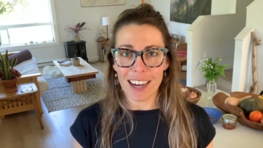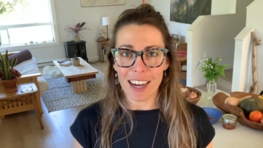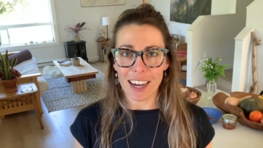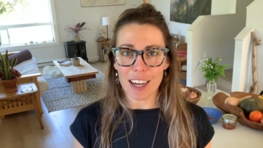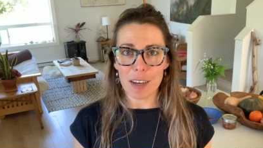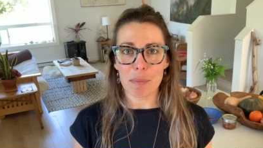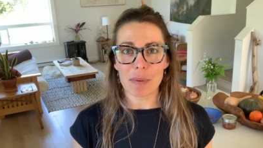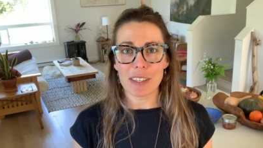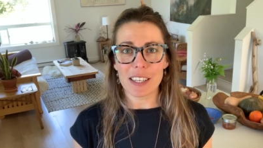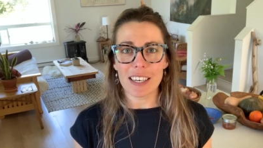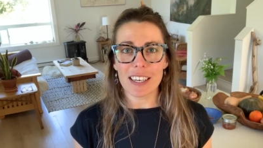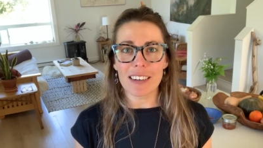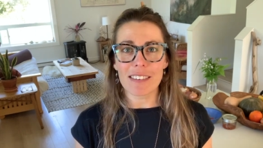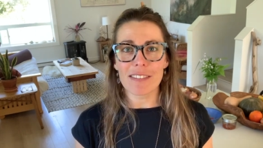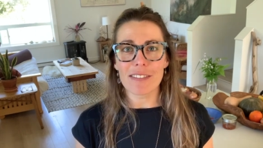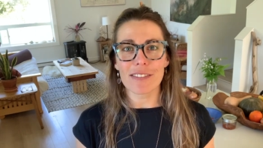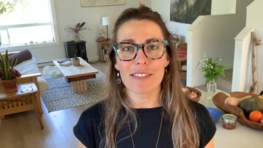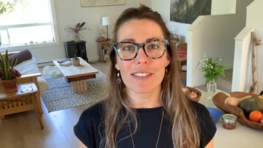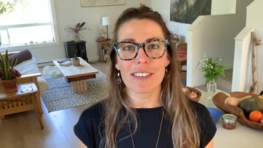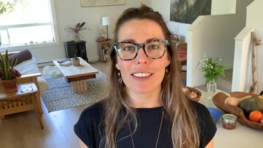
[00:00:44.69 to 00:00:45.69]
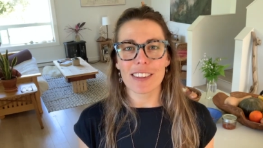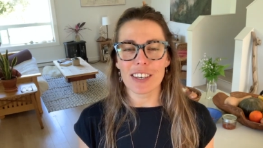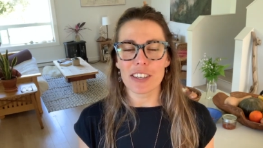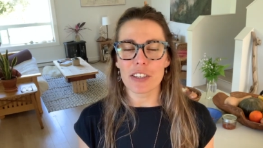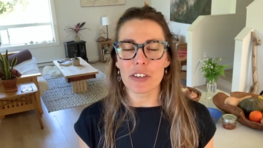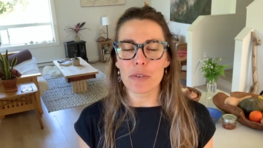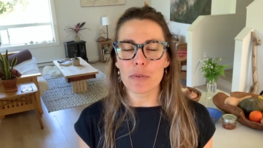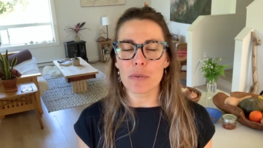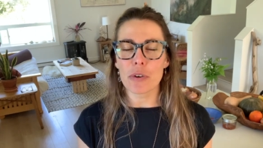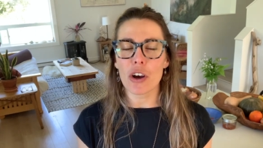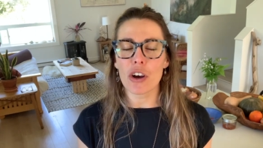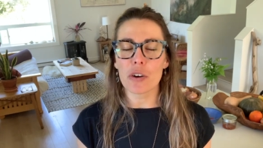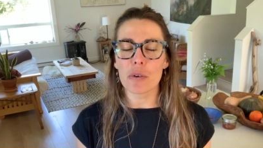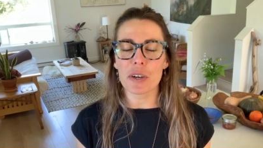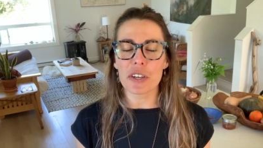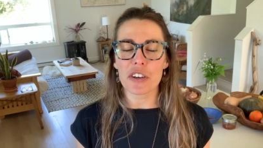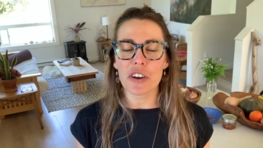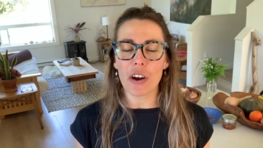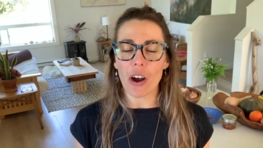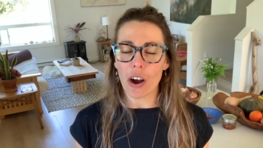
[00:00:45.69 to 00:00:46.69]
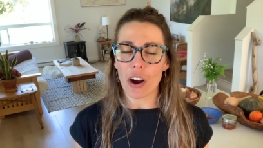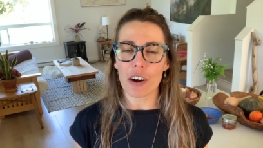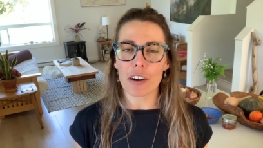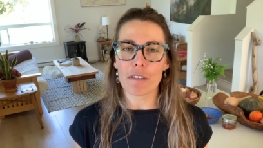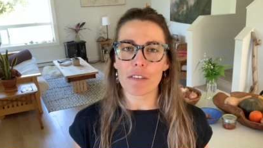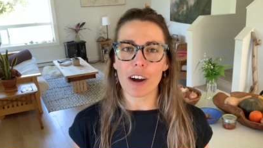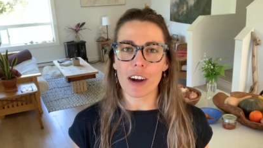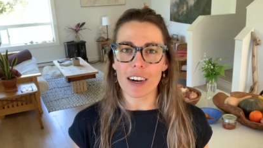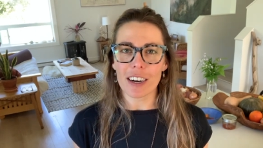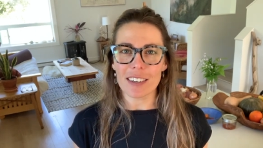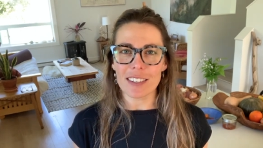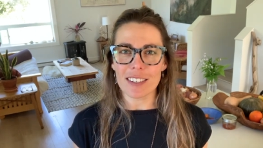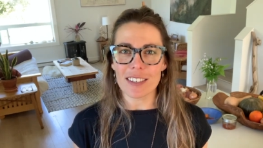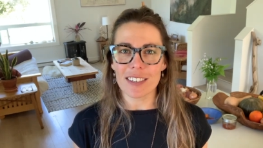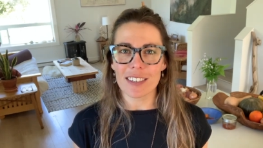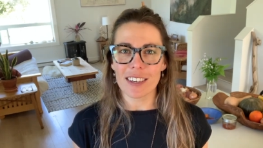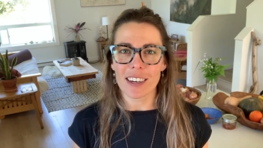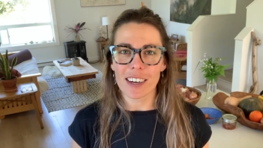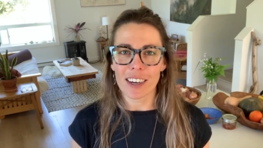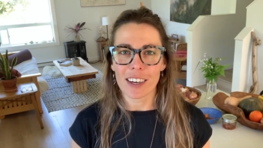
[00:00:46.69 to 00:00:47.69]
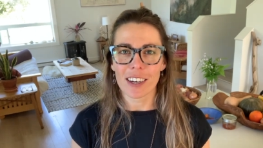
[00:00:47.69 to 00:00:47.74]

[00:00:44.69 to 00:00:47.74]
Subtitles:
I believe that you know in your heart of hearts